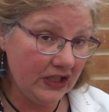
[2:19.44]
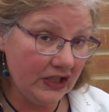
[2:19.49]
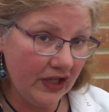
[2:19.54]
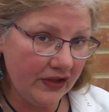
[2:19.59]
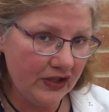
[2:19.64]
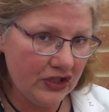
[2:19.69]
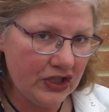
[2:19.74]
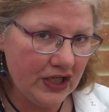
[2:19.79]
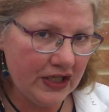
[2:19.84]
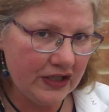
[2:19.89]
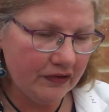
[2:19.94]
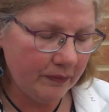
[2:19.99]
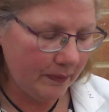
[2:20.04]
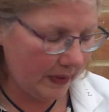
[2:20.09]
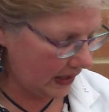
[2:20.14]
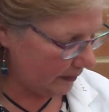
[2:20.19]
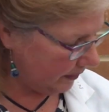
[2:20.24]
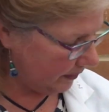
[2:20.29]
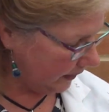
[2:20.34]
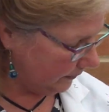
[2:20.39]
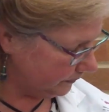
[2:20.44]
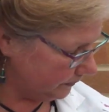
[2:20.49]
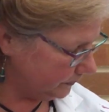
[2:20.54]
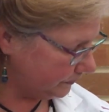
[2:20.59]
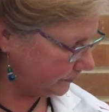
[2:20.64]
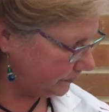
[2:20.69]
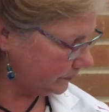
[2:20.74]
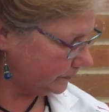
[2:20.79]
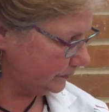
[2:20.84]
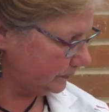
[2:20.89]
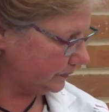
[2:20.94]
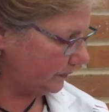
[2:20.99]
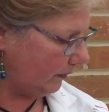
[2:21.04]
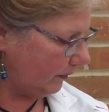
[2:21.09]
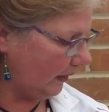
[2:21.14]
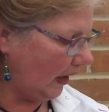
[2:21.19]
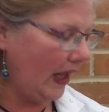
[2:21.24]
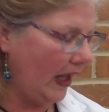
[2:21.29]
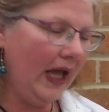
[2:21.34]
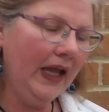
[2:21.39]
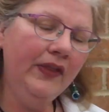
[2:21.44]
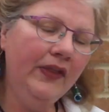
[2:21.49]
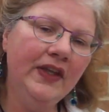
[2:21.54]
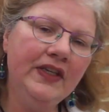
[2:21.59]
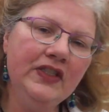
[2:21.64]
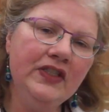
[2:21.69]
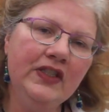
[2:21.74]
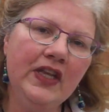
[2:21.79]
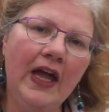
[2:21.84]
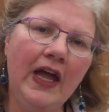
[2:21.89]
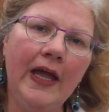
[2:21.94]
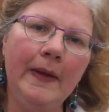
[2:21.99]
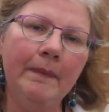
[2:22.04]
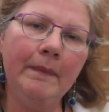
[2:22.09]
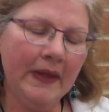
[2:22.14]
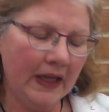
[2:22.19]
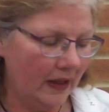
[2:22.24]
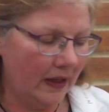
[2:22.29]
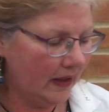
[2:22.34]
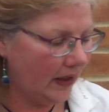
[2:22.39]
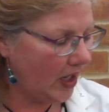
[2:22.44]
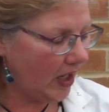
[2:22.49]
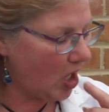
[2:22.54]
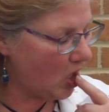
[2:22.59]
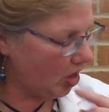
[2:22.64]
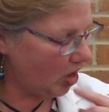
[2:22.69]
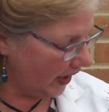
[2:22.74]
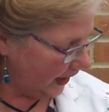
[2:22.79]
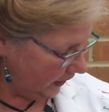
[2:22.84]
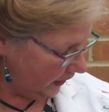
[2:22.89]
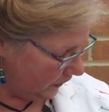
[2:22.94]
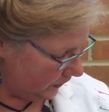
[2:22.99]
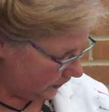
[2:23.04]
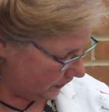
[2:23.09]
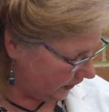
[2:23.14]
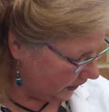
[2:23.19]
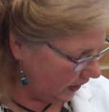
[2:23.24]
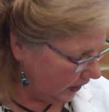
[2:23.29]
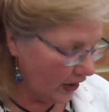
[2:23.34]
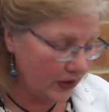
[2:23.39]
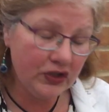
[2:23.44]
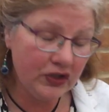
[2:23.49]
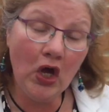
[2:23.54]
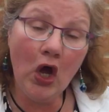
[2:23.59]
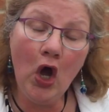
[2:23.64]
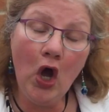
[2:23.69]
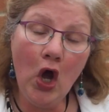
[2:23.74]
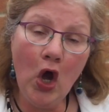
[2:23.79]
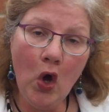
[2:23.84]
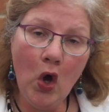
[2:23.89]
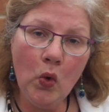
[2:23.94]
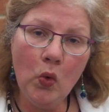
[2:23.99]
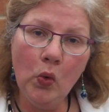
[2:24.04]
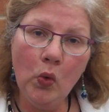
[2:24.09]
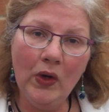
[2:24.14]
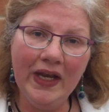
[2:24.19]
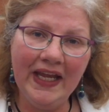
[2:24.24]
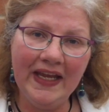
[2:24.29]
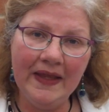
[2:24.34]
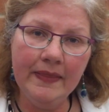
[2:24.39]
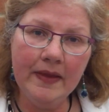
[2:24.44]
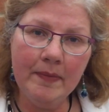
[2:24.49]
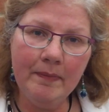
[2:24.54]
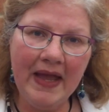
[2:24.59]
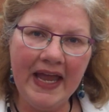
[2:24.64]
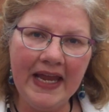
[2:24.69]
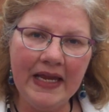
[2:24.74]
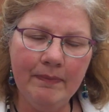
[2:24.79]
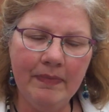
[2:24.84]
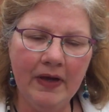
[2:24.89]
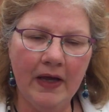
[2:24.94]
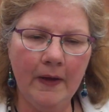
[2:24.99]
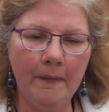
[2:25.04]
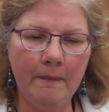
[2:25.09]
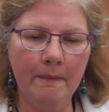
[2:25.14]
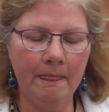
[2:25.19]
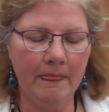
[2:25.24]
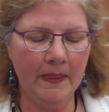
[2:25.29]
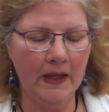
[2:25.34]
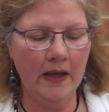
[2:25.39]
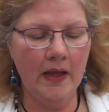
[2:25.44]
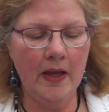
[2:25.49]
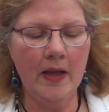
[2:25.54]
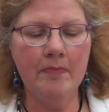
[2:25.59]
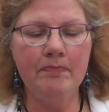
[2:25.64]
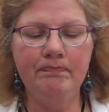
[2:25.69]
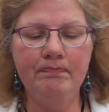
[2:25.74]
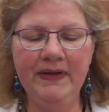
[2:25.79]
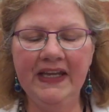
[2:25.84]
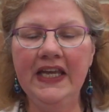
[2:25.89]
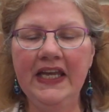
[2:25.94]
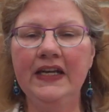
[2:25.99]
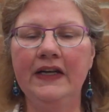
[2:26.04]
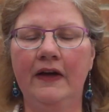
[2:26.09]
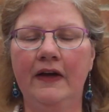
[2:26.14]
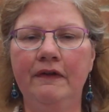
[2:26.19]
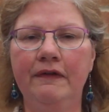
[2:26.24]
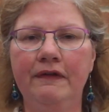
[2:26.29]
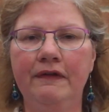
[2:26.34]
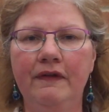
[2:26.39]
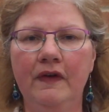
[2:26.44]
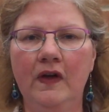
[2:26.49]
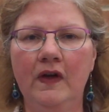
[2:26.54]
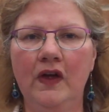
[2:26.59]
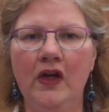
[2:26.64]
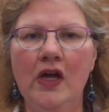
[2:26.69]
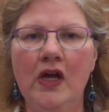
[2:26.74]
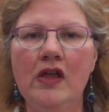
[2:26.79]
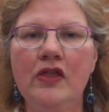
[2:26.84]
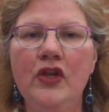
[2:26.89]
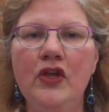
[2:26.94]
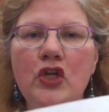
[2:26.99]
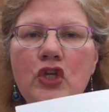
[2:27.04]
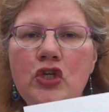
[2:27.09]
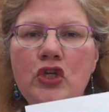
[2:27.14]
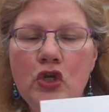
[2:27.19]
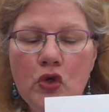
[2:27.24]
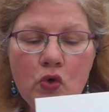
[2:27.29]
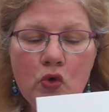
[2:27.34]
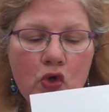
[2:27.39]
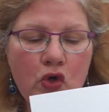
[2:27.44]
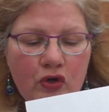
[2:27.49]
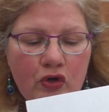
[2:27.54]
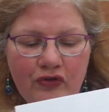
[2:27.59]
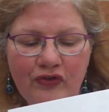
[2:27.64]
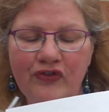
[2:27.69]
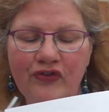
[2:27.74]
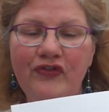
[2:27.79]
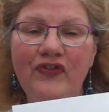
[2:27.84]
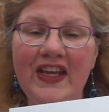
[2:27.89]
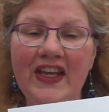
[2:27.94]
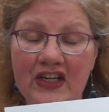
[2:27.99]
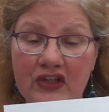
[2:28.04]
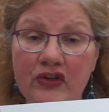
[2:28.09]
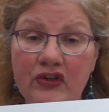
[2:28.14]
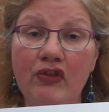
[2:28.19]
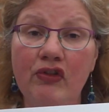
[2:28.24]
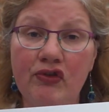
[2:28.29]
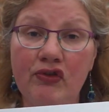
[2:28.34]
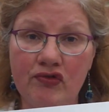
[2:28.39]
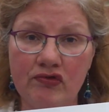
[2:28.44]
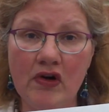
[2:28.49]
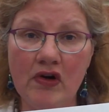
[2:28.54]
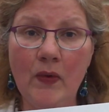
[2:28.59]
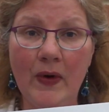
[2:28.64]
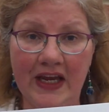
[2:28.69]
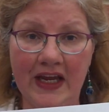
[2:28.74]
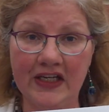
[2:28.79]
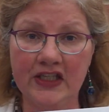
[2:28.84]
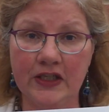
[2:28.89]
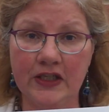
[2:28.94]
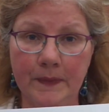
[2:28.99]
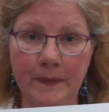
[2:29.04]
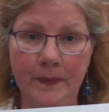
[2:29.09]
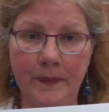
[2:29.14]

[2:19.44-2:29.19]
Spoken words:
another sheet of paper, and this time I'd like you to cut a hole in the paper big enough that you could fit through it.